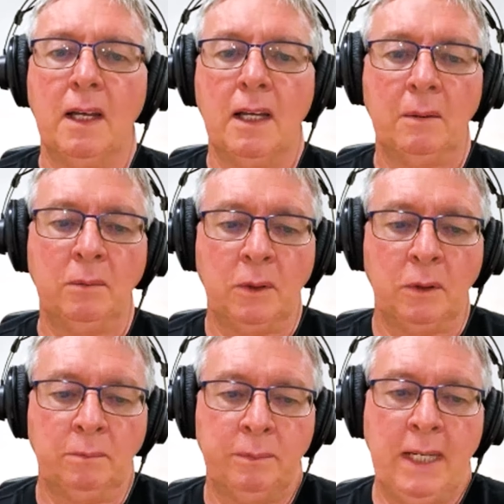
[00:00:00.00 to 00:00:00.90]

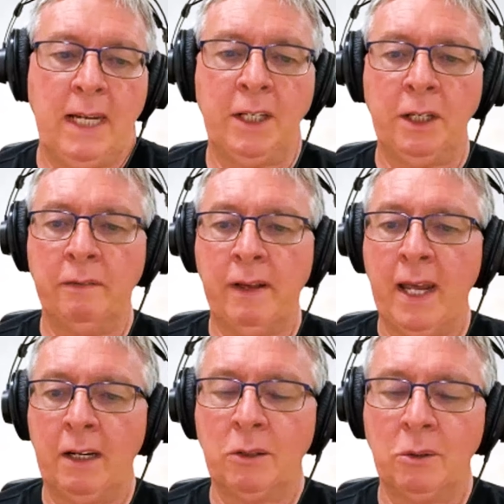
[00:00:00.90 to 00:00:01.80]
Well, being under your
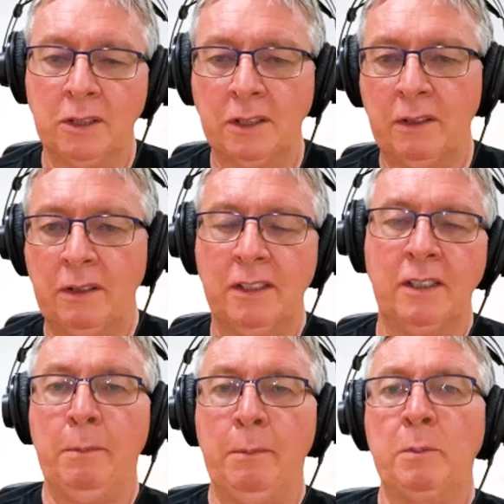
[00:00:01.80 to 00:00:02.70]
van, of course, it's very
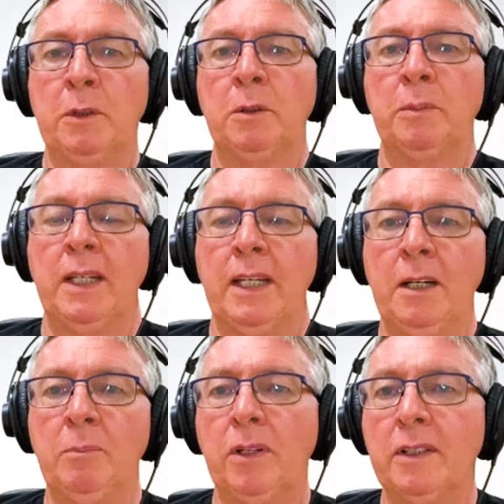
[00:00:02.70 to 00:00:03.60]
susceptible to being
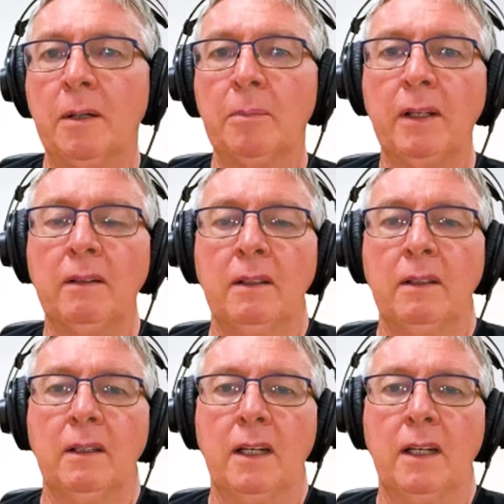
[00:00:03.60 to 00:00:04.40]
hit by something.